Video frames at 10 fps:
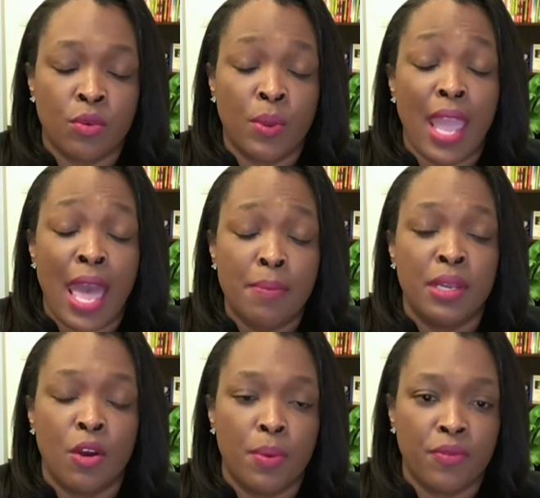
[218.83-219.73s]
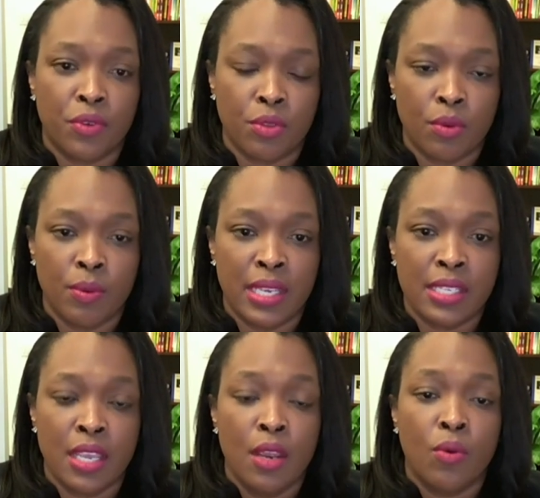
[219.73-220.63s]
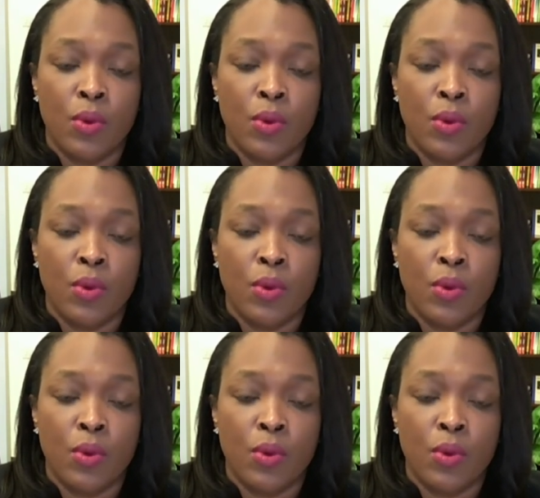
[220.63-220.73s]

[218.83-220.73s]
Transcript: or we have been open for three weeks